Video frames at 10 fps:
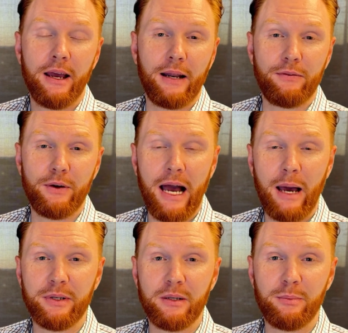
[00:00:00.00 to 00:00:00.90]
And if you
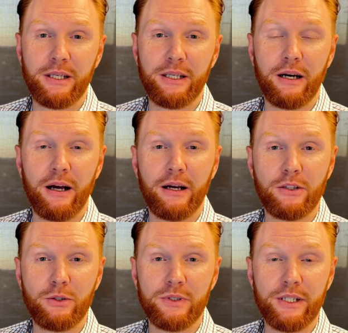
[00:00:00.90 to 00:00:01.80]
happen to be
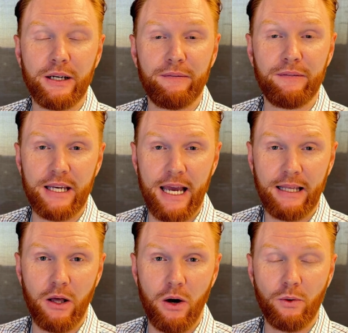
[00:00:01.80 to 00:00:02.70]
using a
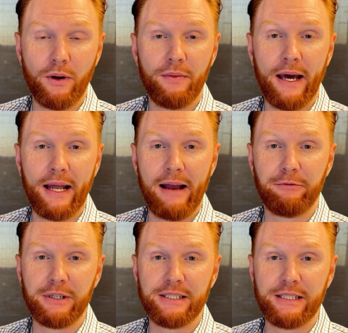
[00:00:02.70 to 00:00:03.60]
VA loan, that
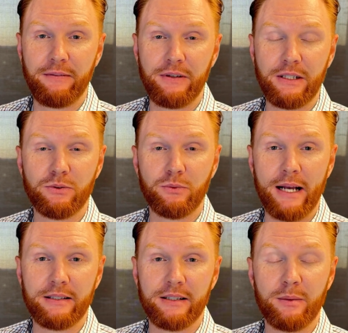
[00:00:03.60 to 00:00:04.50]
average savings
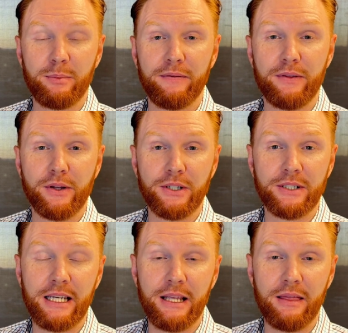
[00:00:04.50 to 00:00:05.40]
rises above
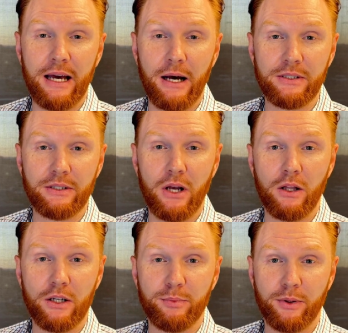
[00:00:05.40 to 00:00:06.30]

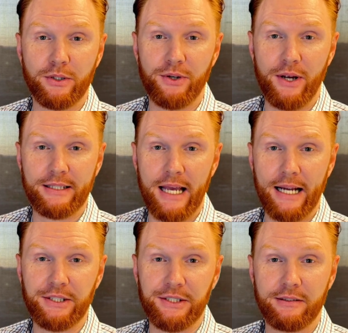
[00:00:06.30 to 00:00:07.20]
$13,000 per
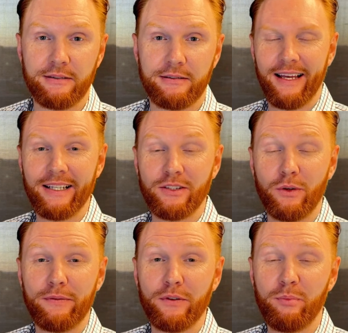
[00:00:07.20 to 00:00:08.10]
transaction. And
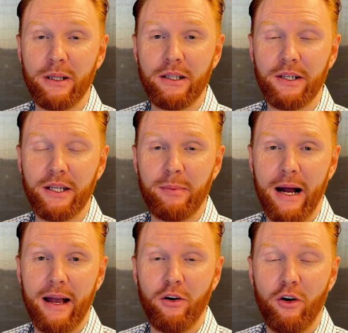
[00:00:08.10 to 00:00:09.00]
so if you've been looking to
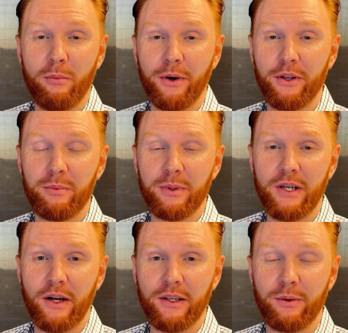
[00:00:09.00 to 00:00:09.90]
buy a home or you've been
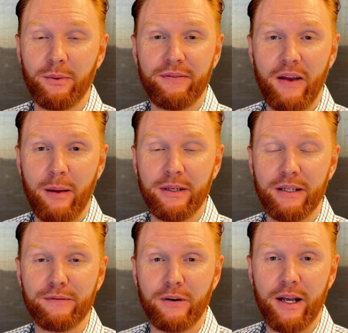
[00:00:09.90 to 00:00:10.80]
talking with family
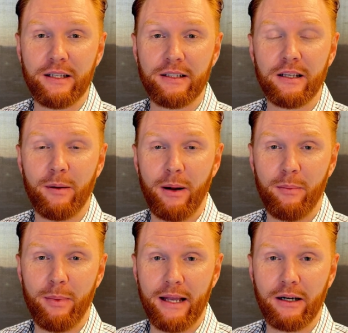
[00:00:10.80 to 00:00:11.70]
and friends
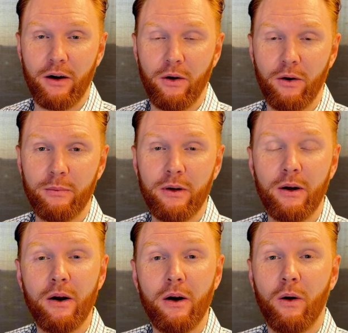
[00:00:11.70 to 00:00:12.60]
about buying a home,
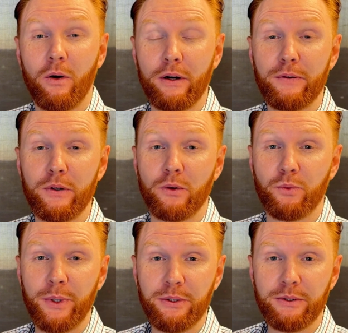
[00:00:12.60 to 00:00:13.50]
or if you're a
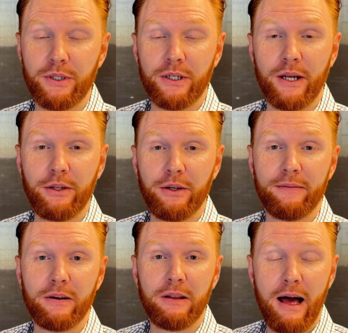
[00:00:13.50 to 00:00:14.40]
realtor and you
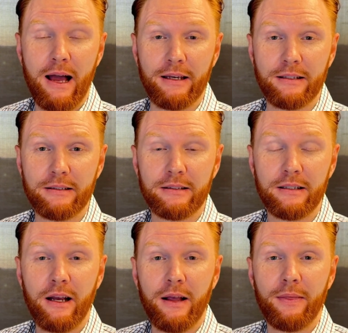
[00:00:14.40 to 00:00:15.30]
have clients
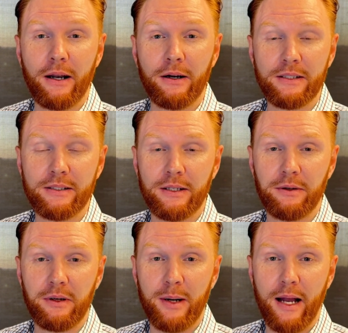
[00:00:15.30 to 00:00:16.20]
that are
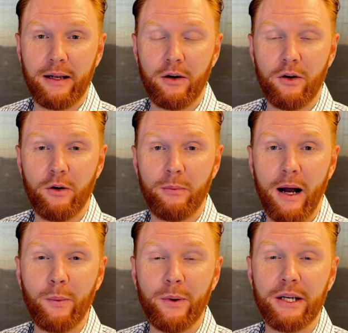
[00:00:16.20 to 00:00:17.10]
considering buying a home,
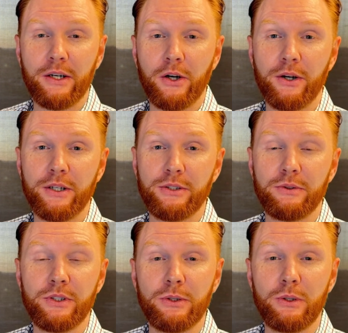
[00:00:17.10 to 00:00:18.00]
I want to encourage you
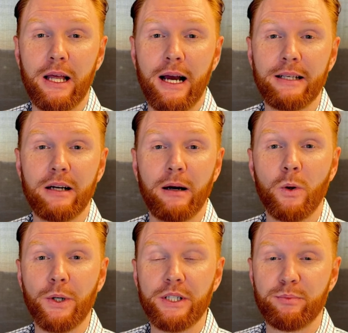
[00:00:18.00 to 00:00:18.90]
to utilize a
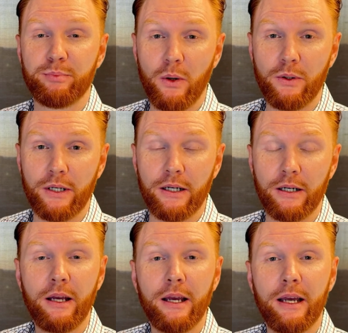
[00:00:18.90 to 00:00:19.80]
mortgage
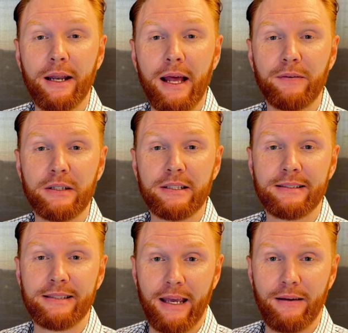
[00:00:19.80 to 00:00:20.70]
broker in effort to
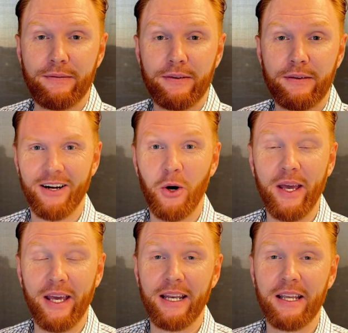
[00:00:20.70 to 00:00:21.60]
save.
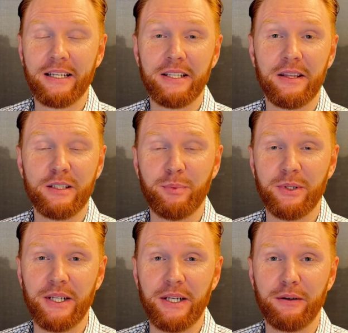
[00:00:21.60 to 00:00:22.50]
Okay, getting into this
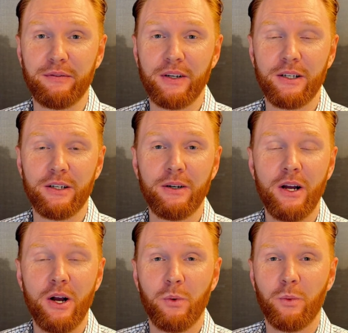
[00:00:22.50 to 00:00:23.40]
particular video,
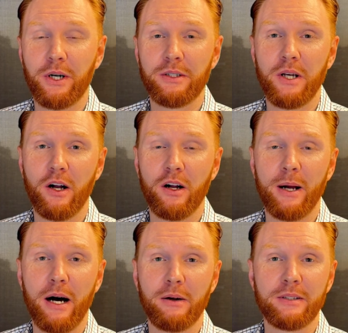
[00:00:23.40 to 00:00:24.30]
we're going to talk
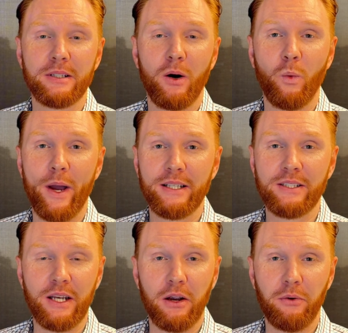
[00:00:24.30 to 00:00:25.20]
about ways
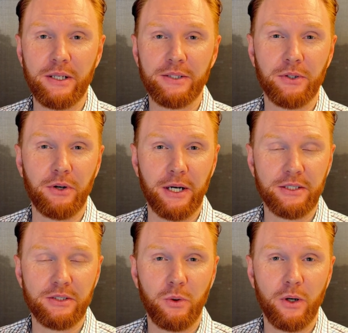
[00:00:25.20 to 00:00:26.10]
to increase your
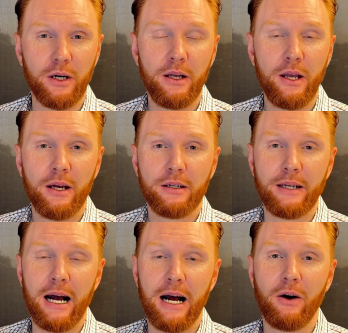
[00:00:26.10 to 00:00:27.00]
credit score.
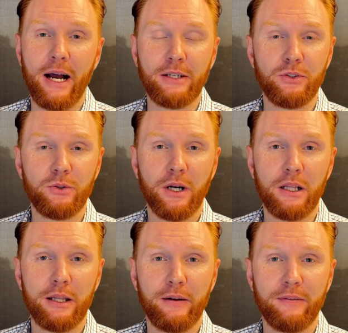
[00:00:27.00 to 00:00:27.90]
Now, I do want to
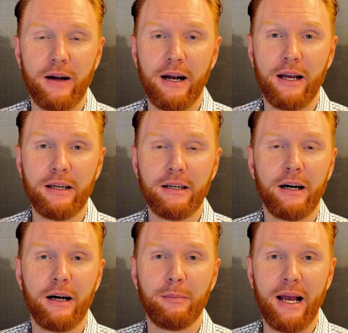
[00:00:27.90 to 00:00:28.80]
clarify,
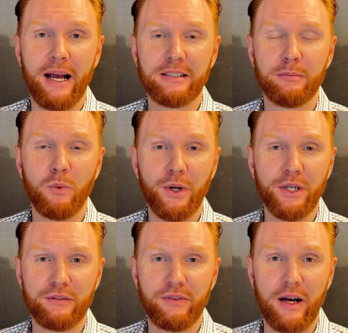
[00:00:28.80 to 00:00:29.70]
as a
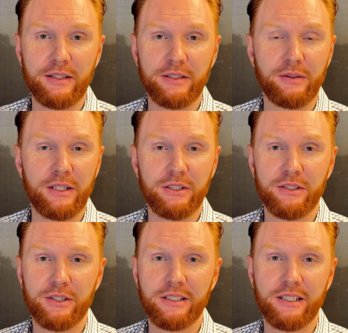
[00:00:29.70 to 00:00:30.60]
mortgage advisor, these are
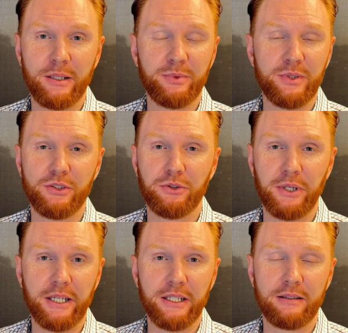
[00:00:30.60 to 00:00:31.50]
just tips and
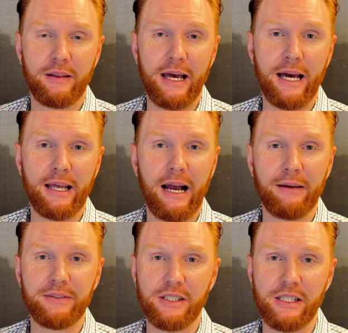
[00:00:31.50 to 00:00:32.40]
tricks that
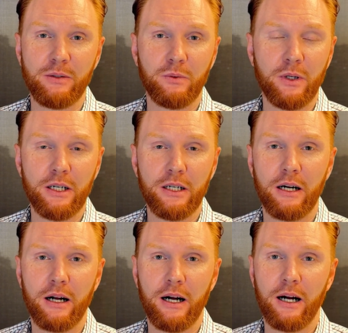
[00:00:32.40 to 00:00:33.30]
I've seen work.
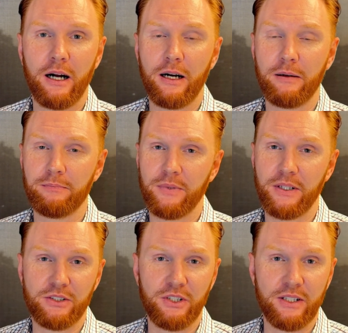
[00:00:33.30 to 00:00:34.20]

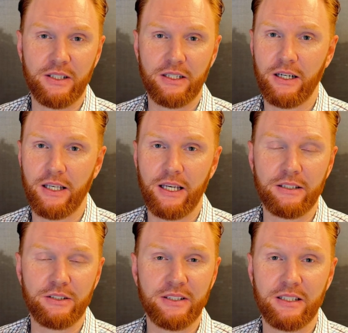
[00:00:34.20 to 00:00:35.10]
It's just,
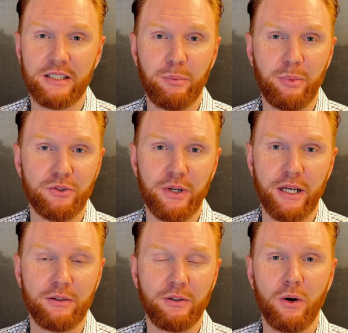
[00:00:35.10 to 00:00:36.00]
again, just a tip and
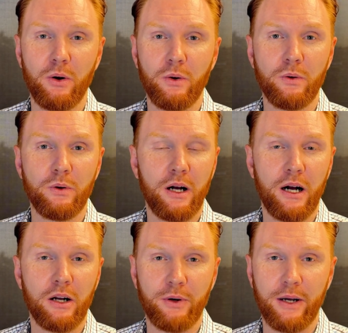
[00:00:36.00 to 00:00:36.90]
trick, no
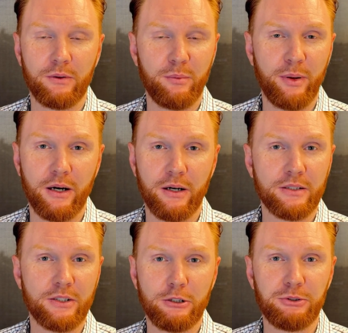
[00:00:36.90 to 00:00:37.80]
credit repair
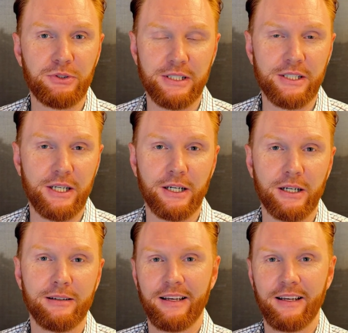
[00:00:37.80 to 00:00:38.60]
solutions here.